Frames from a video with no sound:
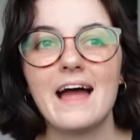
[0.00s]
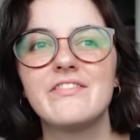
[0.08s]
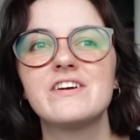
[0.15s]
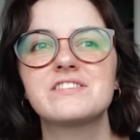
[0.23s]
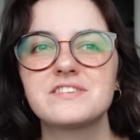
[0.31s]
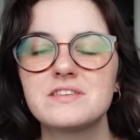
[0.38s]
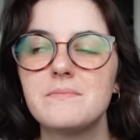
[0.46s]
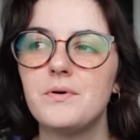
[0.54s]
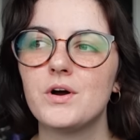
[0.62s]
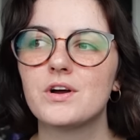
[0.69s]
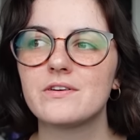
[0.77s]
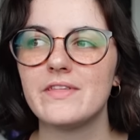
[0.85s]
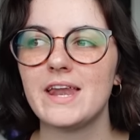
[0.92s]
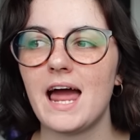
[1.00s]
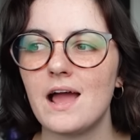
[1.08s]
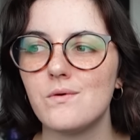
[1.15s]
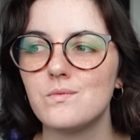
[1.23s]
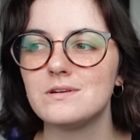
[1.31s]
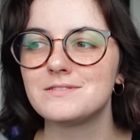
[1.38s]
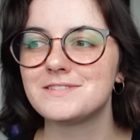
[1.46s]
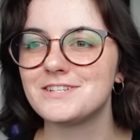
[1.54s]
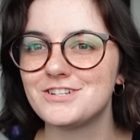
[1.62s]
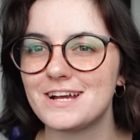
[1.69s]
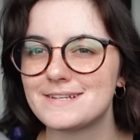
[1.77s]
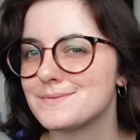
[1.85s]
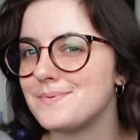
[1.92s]
This is a book that I will
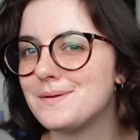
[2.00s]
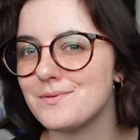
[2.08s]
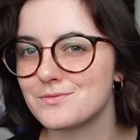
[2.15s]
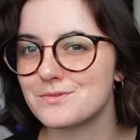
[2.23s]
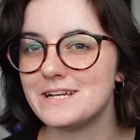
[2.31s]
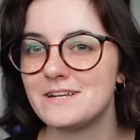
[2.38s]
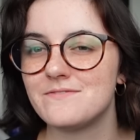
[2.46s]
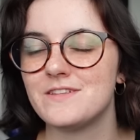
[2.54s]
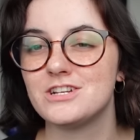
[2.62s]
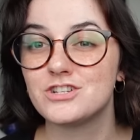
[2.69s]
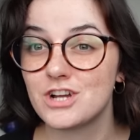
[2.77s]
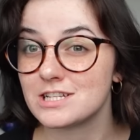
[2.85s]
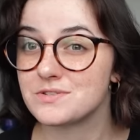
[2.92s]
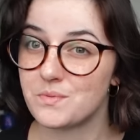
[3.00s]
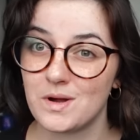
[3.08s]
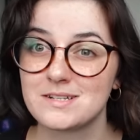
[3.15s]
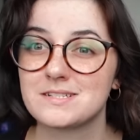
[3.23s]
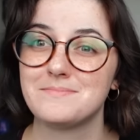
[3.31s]
suggest people read if they just want